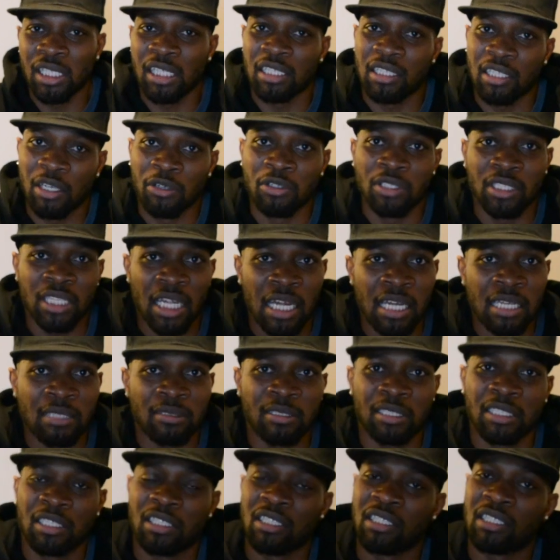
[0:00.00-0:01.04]
at certain times,
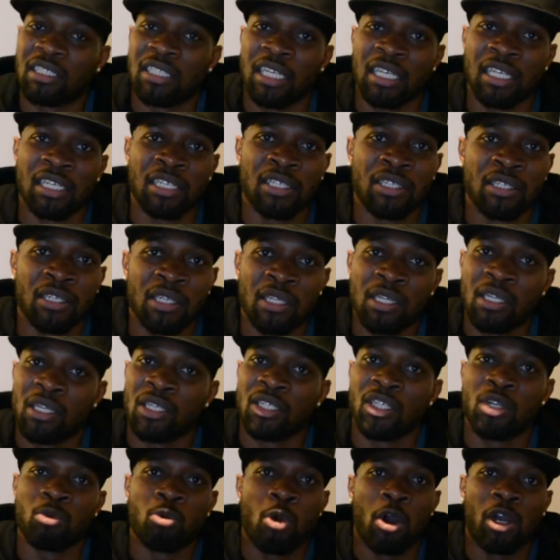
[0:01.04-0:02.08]
let's just say
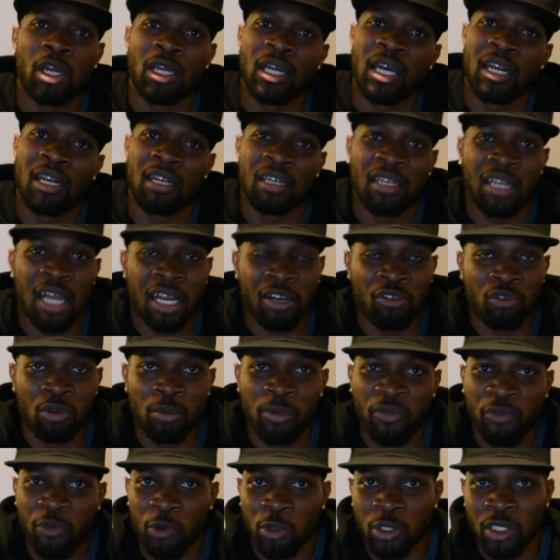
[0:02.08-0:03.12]
you're walking out of the locker room
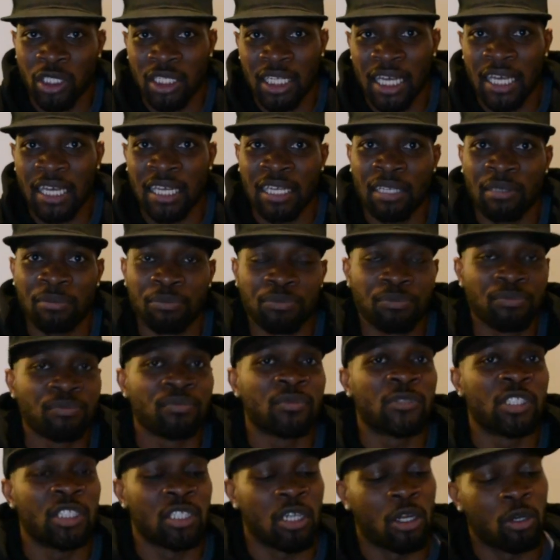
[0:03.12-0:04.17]
before the game,
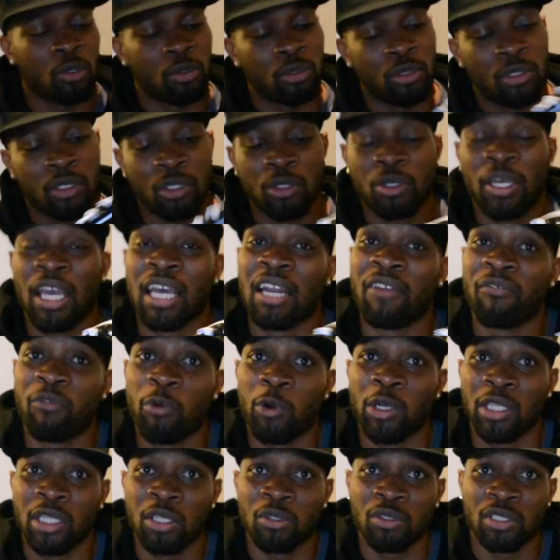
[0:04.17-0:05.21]
you can't
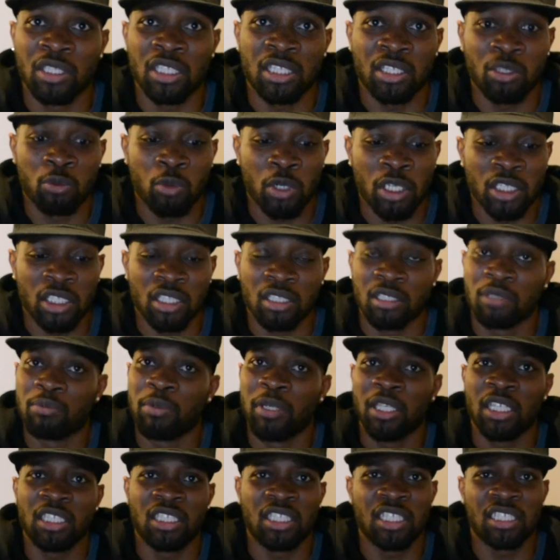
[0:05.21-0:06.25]
avoid those situations. But
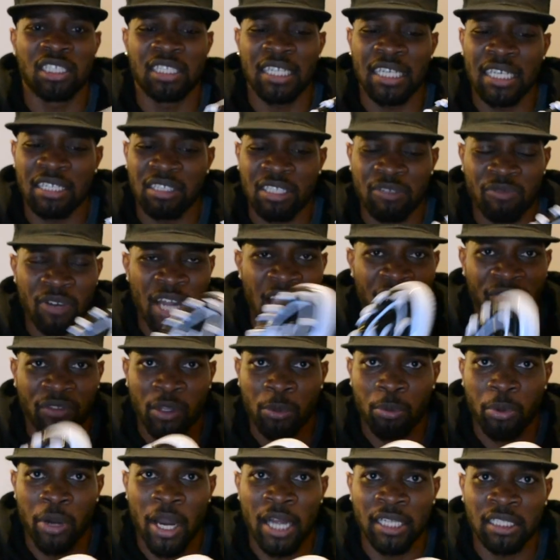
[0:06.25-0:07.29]
let's just say it's after
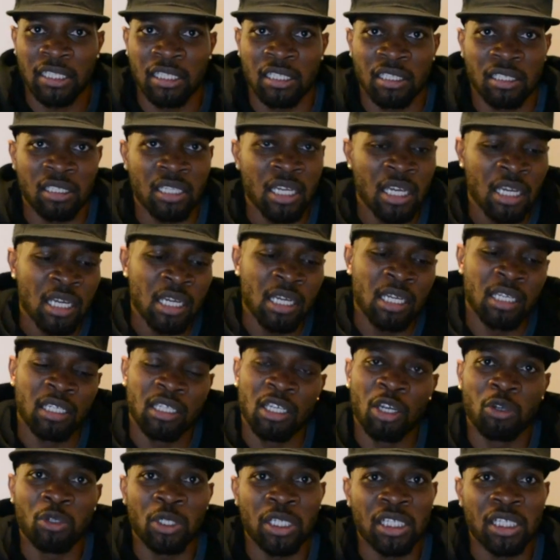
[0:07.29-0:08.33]
practice,
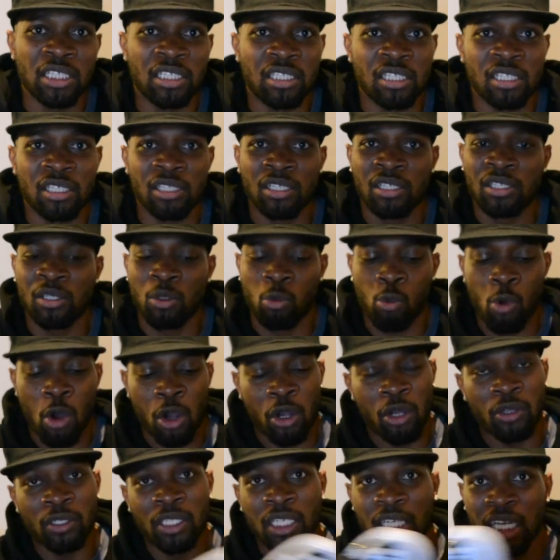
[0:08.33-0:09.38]
no need to walk
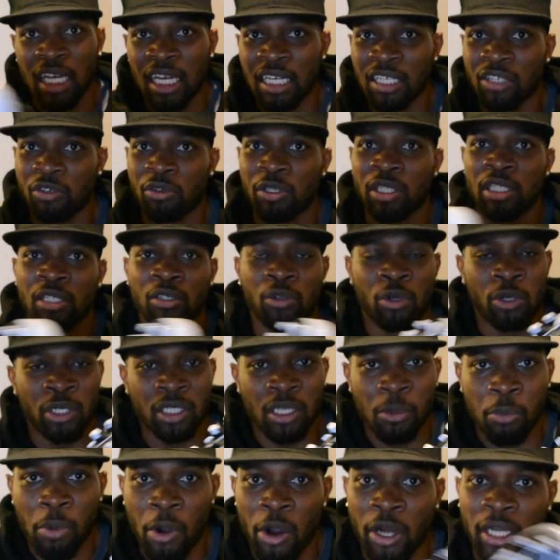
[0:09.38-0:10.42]
on the concrete or in the
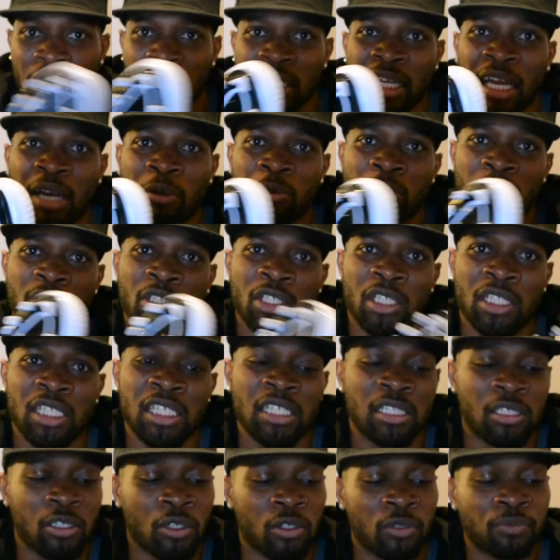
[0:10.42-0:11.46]
parking lot with your
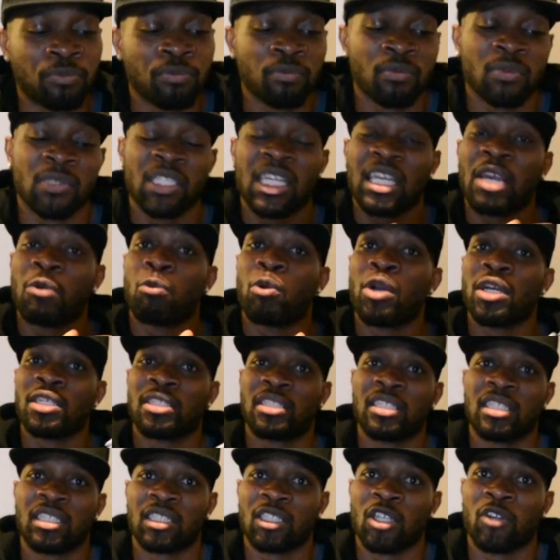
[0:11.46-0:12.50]
cleats on. It wears
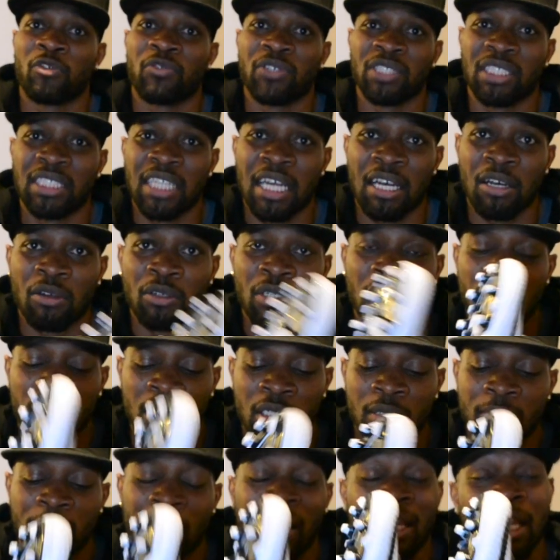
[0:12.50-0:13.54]
this surface down
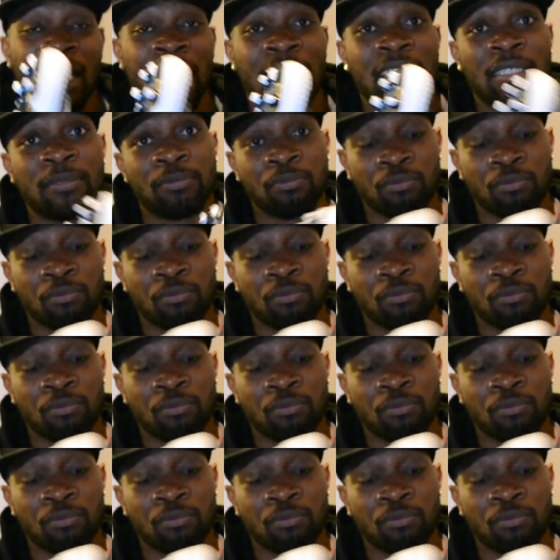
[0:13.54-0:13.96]
a lot.